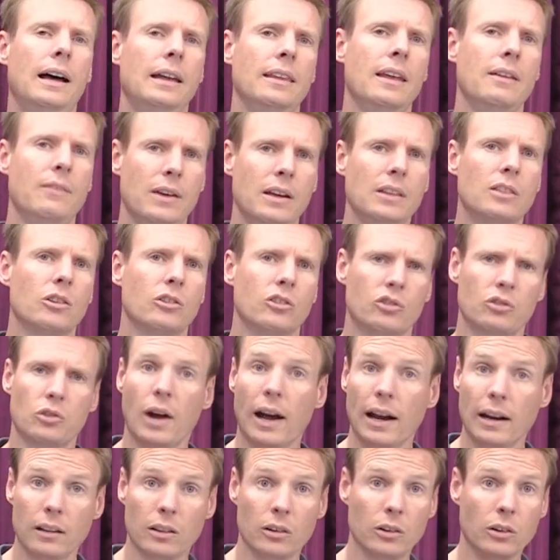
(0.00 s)
they've hit their
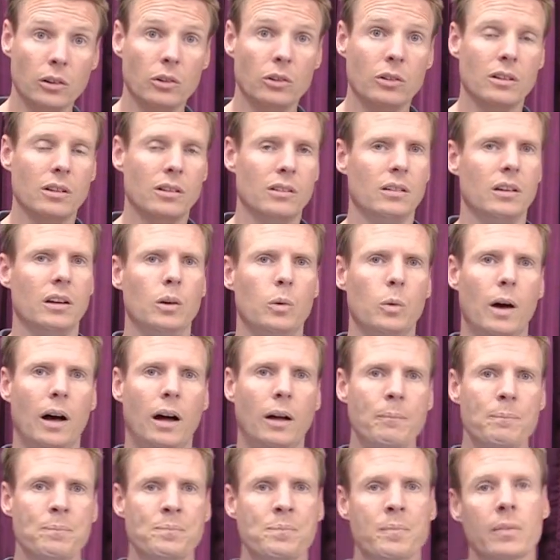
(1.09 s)
stride and they're using the city
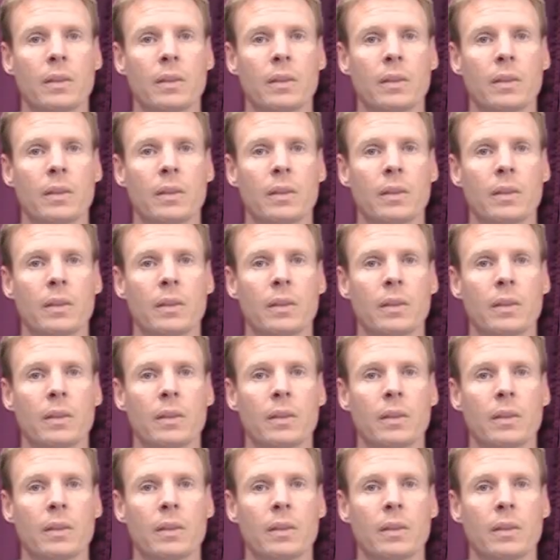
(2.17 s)
well.